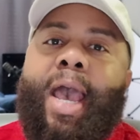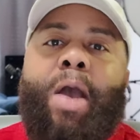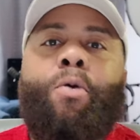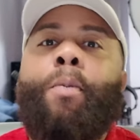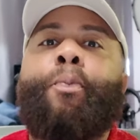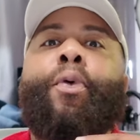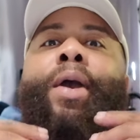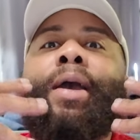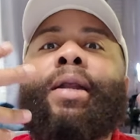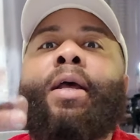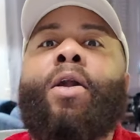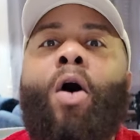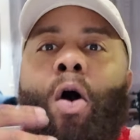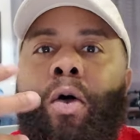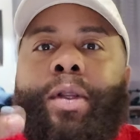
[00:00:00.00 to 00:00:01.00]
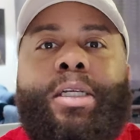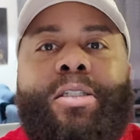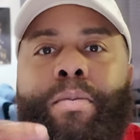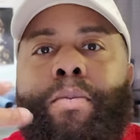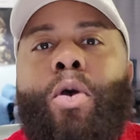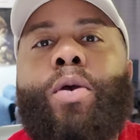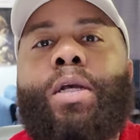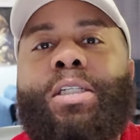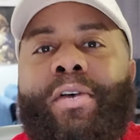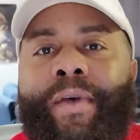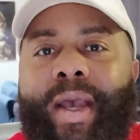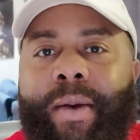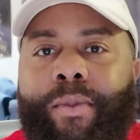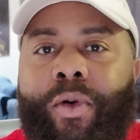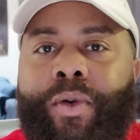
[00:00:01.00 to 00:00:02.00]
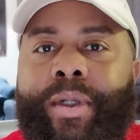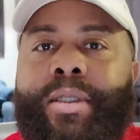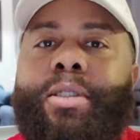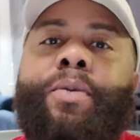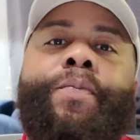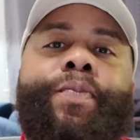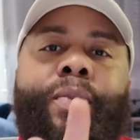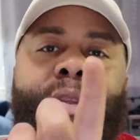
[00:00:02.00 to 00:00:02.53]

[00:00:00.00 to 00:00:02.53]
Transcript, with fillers: and we're bringing in all these millions of immigrants.